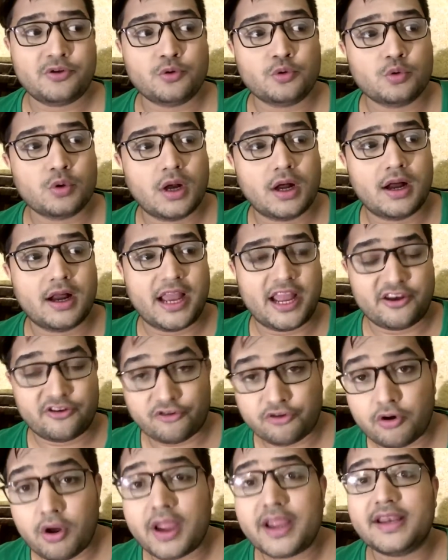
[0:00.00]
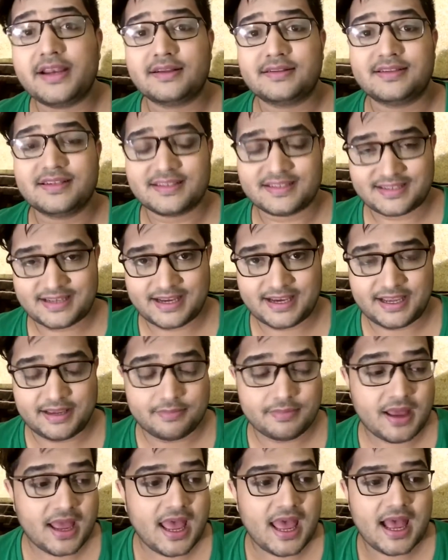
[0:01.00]
to Android this
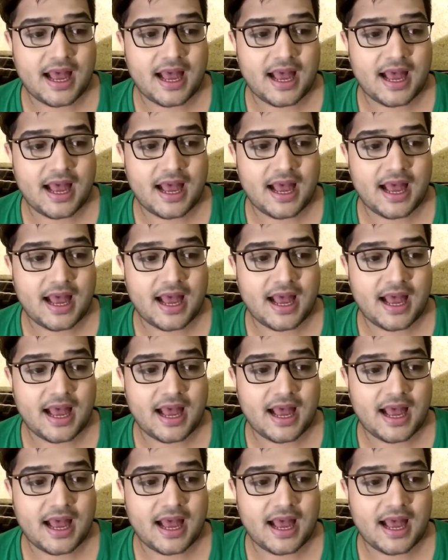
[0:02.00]
time